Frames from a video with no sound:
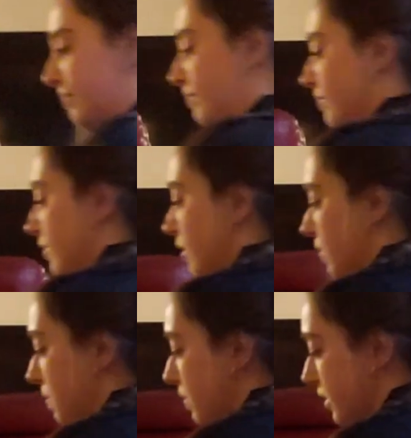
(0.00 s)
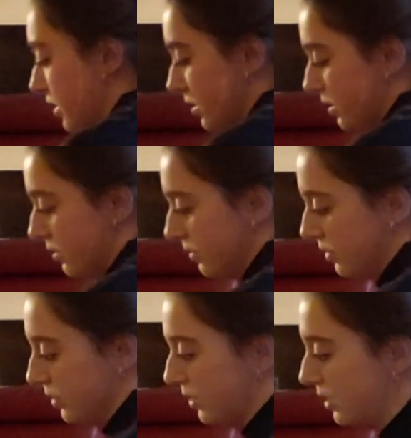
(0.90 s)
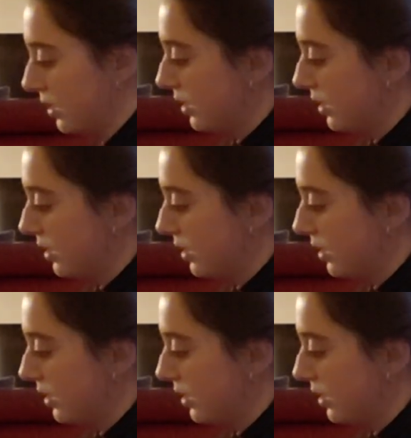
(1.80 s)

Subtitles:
Nothing is said.